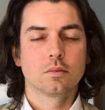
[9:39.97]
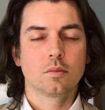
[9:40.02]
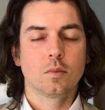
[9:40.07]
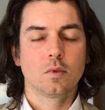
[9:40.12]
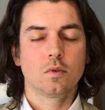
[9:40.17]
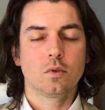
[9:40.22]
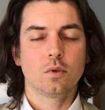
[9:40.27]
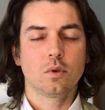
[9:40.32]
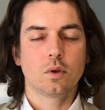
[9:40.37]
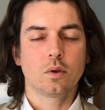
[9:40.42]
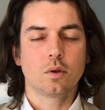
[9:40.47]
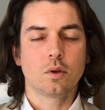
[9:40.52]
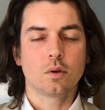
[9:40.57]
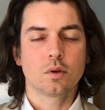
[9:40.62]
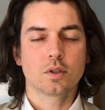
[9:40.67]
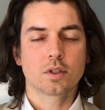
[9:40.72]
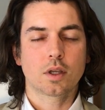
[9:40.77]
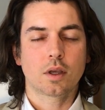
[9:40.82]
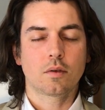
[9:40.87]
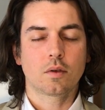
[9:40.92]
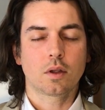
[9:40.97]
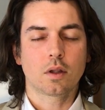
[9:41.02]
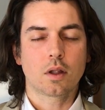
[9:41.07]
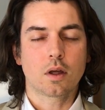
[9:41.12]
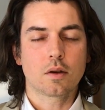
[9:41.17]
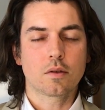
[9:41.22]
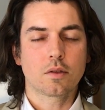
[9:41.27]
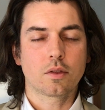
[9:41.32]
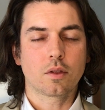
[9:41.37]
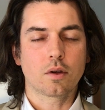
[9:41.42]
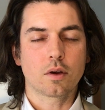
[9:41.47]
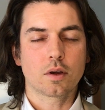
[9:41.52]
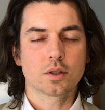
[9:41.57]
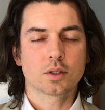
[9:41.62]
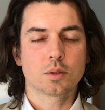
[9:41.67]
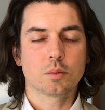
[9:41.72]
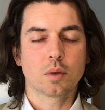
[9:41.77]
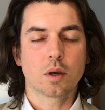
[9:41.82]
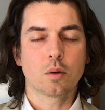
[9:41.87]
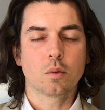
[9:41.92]
If you notice having a lot of thoughts
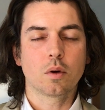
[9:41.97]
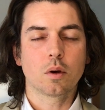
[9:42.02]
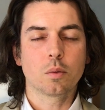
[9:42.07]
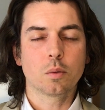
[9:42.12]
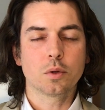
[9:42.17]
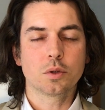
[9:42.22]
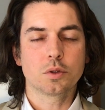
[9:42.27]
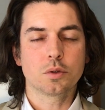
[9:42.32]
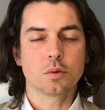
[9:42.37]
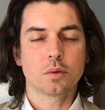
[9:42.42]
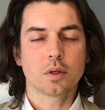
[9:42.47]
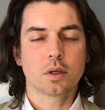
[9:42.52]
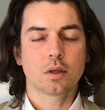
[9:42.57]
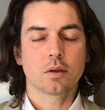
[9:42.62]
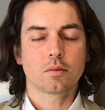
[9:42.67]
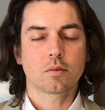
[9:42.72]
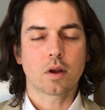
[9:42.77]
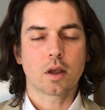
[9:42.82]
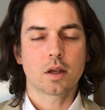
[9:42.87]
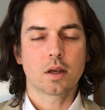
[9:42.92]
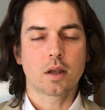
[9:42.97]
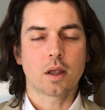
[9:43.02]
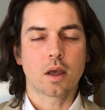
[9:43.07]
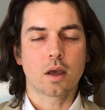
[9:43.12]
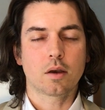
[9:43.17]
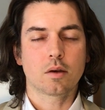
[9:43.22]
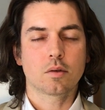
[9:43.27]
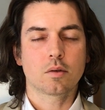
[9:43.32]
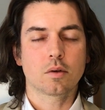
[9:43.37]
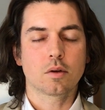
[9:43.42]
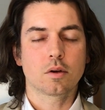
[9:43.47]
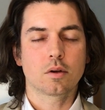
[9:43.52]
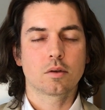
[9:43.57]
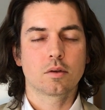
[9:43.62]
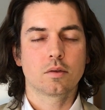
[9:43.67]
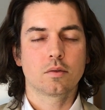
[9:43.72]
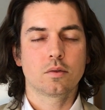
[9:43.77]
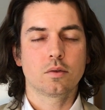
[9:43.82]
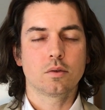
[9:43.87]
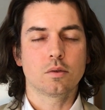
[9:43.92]
about what we're doing right now, or
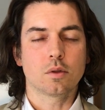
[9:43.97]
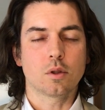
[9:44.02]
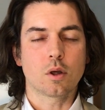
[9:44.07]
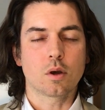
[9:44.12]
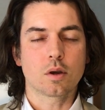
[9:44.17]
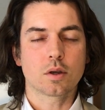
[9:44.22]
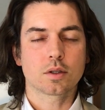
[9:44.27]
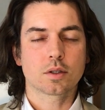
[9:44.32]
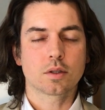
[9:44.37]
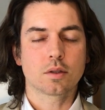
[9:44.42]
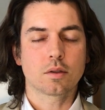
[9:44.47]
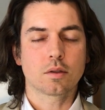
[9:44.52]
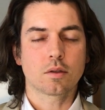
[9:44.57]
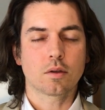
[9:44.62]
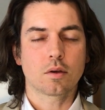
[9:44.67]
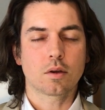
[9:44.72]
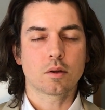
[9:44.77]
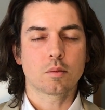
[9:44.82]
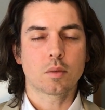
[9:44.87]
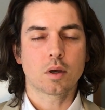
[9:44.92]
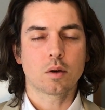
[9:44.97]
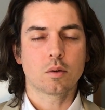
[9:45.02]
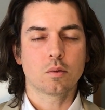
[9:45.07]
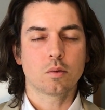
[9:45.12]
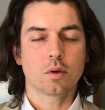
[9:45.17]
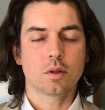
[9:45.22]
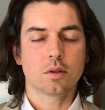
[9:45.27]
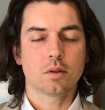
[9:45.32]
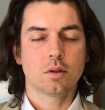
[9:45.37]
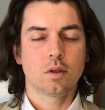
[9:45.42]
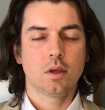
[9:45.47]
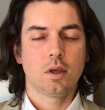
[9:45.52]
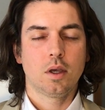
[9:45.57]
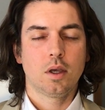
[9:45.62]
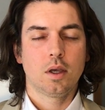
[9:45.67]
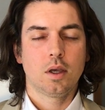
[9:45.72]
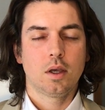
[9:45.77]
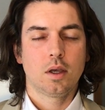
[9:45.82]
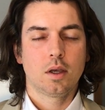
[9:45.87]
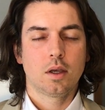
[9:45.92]
if you're lost in thought about what
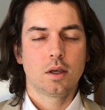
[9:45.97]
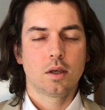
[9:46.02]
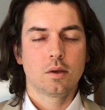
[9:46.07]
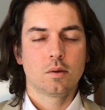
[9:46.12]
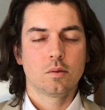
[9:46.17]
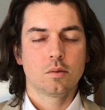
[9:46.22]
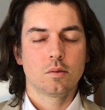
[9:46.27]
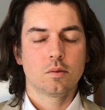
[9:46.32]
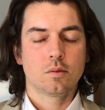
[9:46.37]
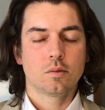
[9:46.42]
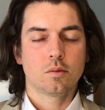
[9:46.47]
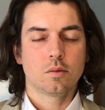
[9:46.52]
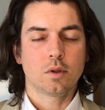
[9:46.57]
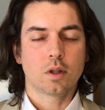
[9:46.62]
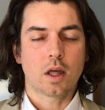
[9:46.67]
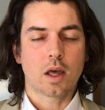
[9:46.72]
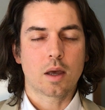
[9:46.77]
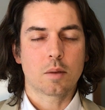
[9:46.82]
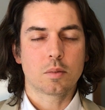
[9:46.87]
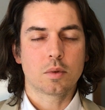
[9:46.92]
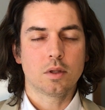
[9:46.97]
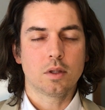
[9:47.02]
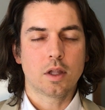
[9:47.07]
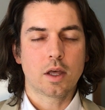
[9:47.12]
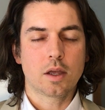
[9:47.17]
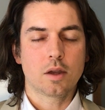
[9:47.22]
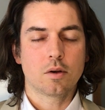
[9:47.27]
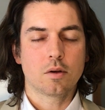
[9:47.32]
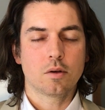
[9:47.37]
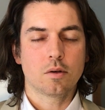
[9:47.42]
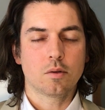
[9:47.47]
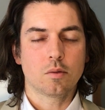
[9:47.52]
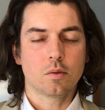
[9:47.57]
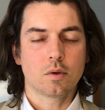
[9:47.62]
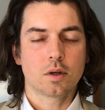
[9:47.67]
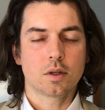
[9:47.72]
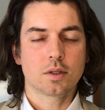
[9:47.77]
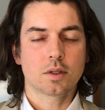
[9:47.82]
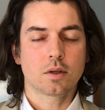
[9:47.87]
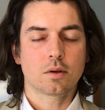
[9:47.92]
will happen later or what
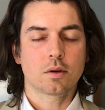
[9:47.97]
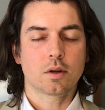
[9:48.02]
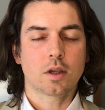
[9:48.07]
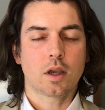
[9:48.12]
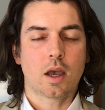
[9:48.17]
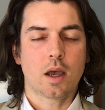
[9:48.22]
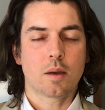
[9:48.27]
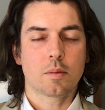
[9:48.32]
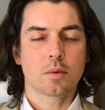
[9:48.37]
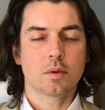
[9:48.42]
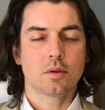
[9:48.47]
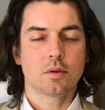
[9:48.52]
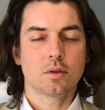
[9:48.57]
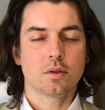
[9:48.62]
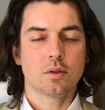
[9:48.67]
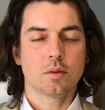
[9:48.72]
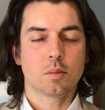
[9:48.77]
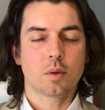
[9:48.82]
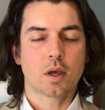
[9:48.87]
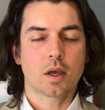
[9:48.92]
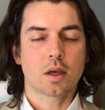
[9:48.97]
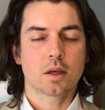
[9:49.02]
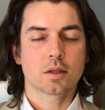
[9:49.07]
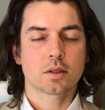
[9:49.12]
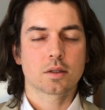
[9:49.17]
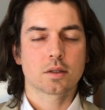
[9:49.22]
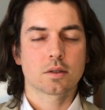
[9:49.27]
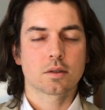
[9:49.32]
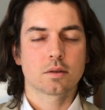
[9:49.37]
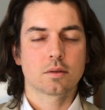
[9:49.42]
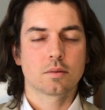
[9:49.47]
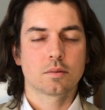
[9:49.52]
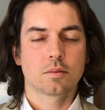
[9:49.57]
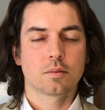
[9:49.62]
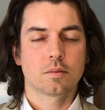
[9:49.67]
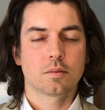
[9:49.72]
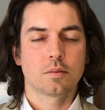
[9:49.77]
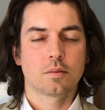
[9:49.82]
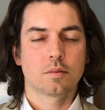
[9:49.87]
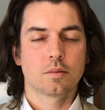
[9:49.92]
has already happened in the past,
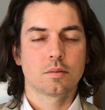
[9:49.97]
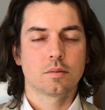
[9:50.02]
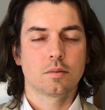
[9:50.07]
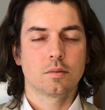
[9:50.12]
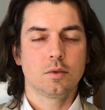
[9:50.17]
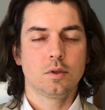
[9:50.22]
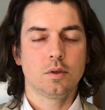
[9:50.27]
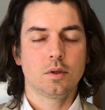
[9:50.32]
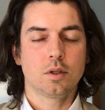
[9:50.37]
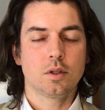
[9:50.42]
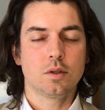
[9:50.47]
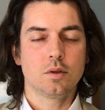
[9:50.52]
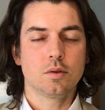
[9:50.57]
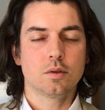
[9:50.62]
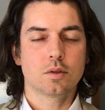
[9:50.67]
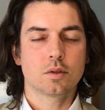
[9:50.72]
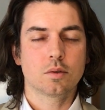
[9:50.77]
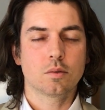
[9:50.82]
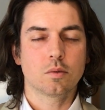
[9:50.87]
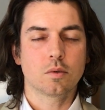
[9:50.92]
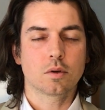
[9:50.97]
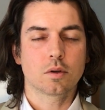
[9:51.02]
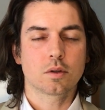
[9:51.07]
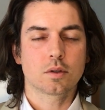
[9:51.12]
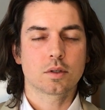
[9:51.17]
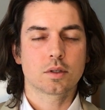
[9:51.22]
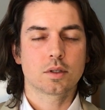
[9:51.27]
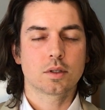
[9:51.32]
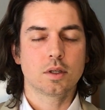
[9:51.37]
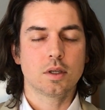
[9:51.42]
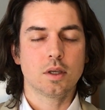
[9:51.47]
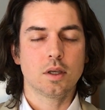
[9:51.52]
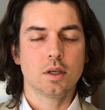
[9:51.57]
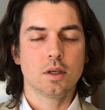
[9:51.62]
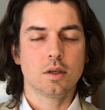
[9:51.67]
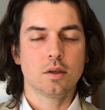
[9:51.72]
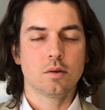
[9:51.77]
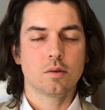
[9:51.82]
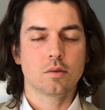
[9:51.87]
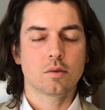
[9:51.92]
you can use the words see
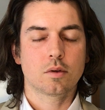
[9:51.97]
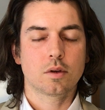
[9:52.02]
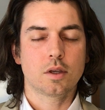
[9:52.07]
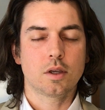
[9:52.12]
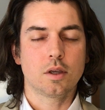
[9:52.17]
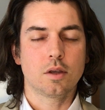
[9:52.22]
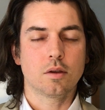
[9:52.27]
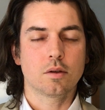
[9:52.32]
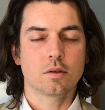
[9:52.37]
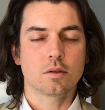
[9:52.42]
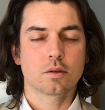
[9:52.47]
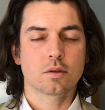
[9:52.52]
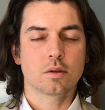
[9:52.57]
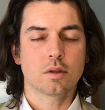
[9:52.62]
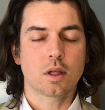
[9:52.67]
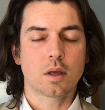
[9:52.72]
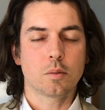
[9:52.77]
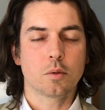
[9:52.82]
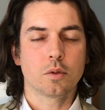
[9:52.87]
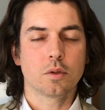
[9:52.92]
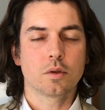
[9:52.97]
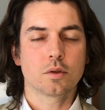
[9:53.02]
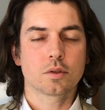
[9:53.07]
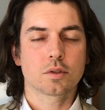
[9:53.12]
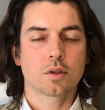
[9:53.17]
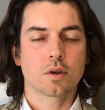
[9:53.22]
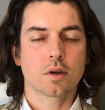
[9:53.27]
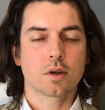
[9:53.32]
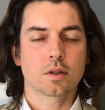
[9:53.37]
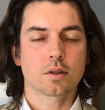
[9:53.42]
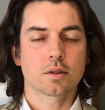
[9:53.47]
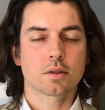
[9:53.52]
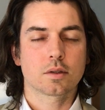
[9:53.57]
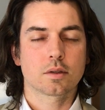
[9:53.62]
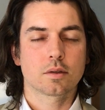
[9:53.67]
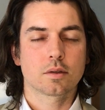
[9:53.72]
or hear to label those thoughts.